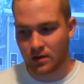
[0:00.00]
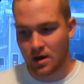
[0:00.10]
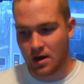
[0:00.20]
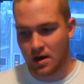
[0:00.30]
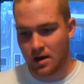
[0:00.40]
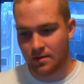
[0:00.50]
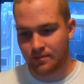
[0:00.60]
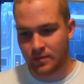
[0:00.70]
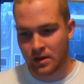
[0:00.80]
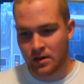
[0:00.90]

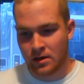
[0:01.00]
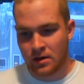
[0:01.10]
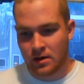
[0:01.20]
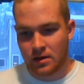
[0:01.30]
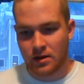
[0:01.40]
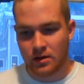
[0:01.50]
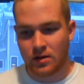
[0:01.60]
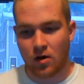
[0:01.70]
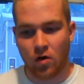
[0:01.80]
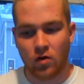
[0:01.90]

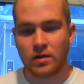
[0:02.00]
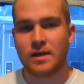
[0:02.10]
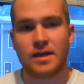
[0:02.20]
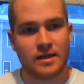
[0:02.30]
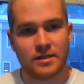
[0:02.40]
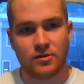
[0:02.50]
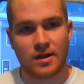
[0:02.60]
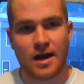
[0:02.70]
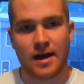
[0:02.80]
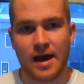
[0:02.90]
the only issue
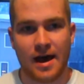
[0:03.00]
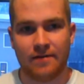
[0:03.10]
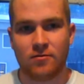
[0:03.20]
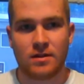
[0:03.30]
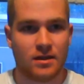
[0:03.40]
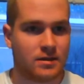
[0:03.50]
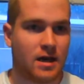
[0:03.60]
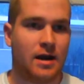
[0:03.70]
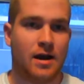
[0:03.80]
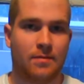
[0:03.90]
that I have with the
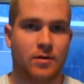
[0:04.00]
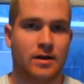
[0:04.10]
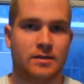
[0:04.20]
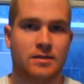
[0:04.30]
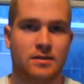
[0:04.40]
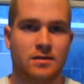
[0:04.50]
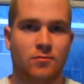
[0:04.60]
entire operating system,